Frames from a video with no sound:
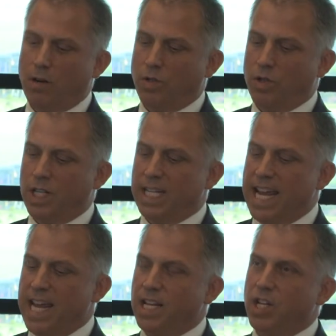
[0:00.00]
to
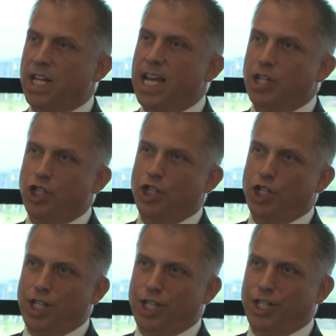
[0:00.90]
gain an edge
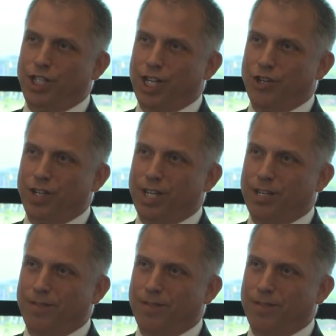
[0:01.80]
in this area.